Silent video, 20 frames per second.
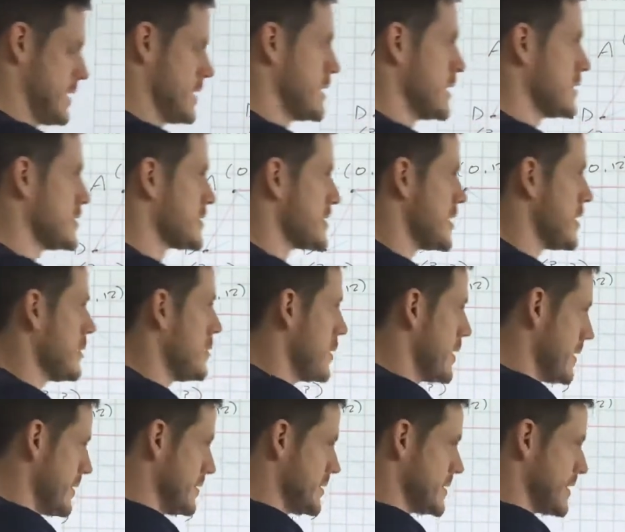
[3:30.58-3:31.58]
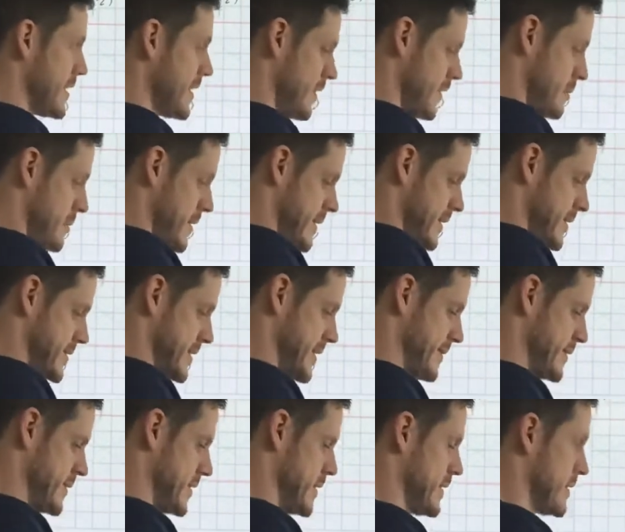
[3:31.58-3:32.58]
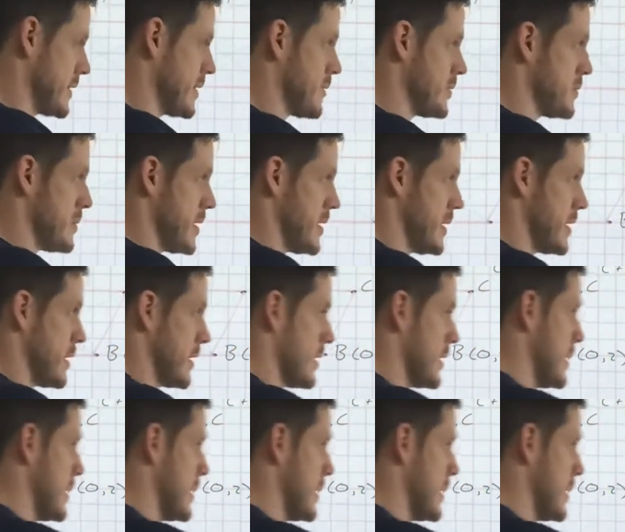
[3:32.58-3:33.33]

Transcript: So 0 minus 7 gives me